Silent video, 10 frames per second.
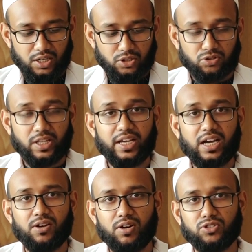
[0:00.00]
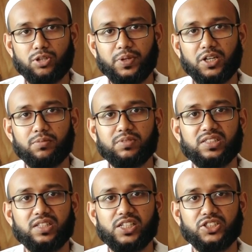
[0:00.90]
Today our topic of
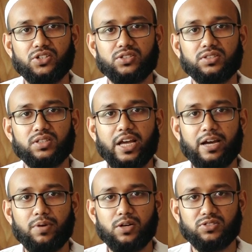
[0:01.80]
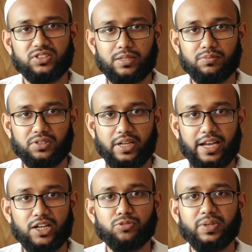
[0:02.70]
discussion about some
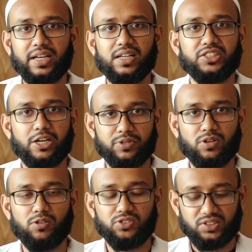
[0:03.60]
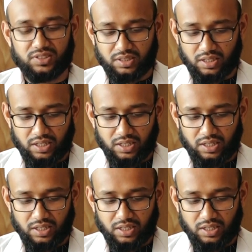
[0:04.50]
anatomical terminologies.